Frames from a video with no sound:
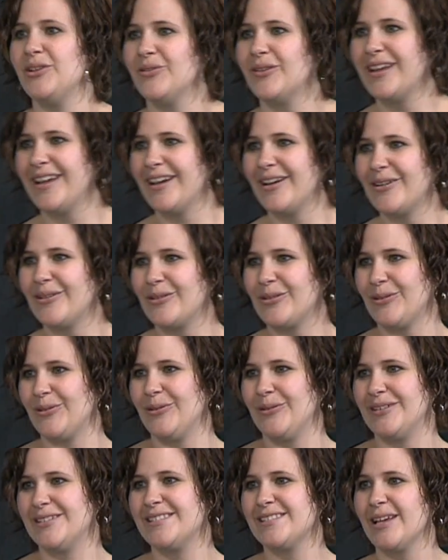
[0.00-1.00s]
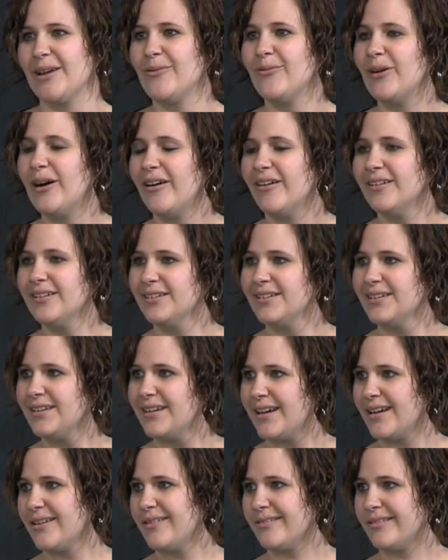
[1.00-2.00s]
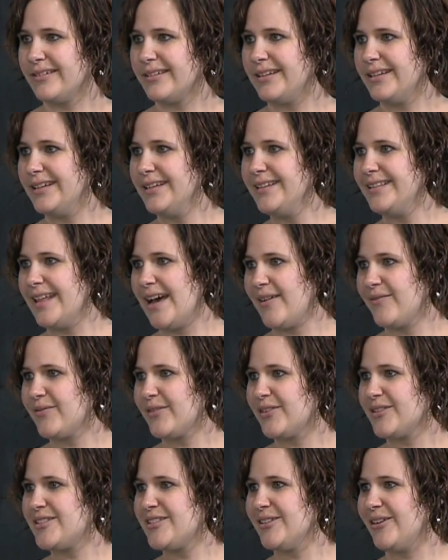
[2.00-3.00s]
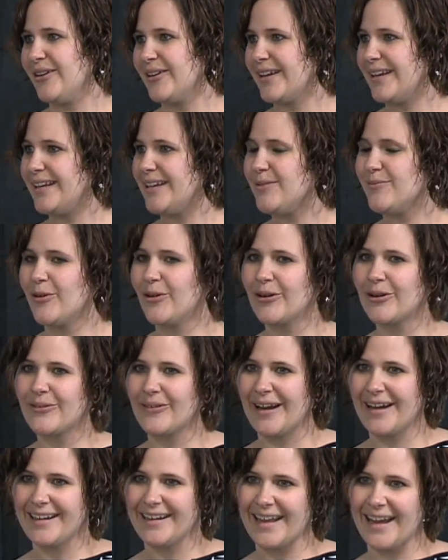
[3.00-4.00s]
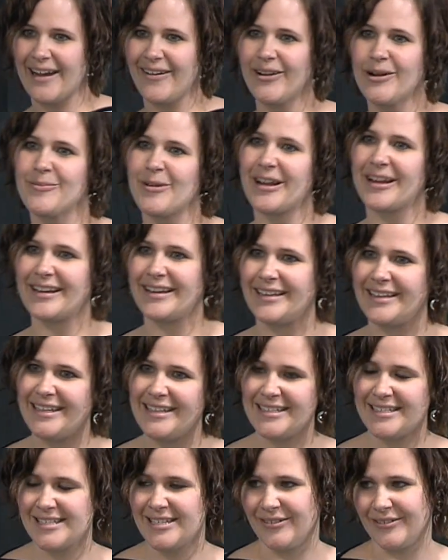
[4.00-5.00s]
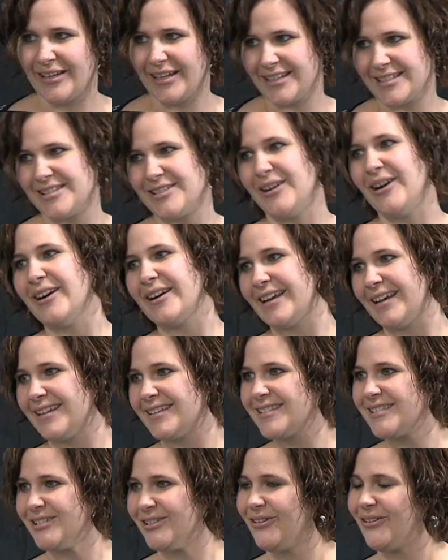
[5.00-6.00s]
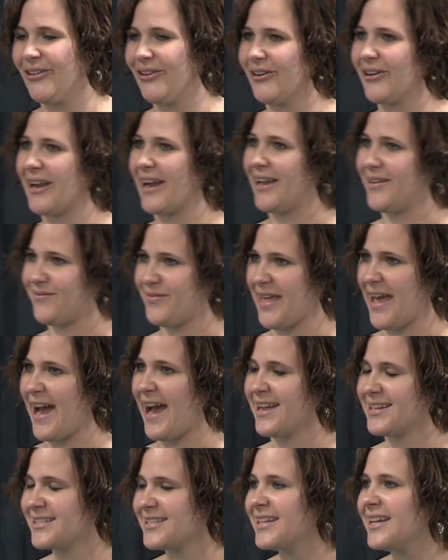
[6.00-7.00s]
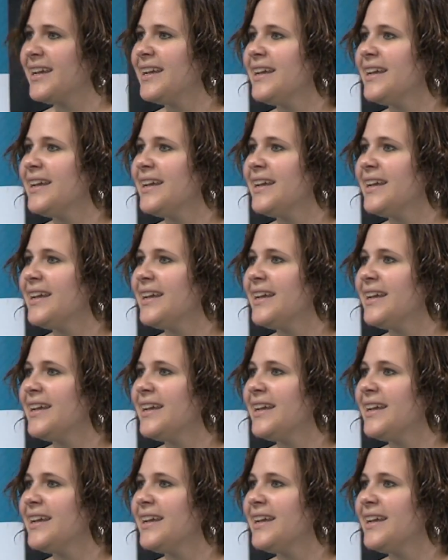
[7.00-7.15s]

you can't go through and say, well, I don't really need that first song anymore right now. I'm not going to need it till next August. I'll archive that.